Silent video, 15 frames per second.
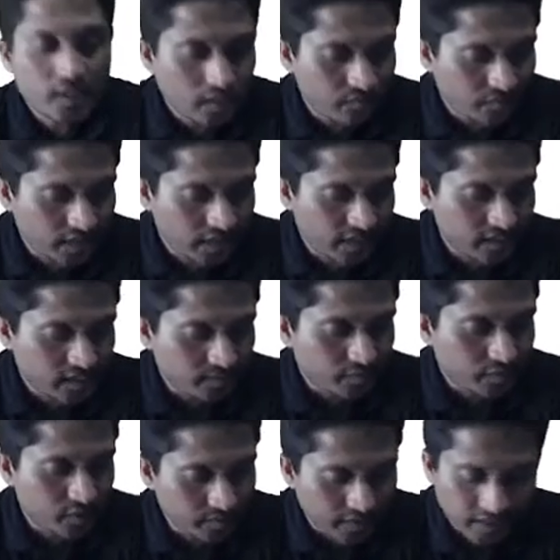If I take
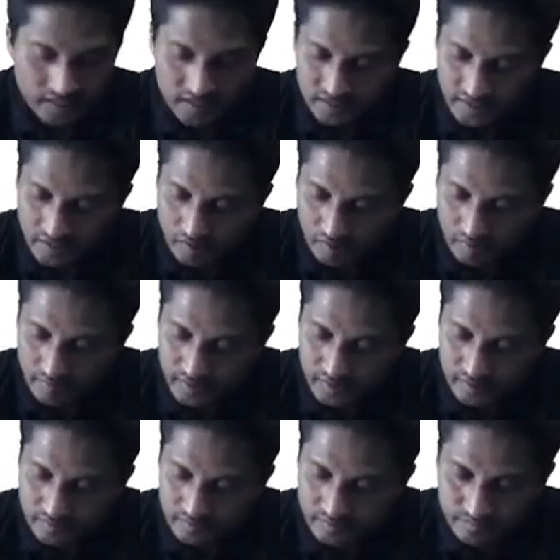suppose minus 3 common,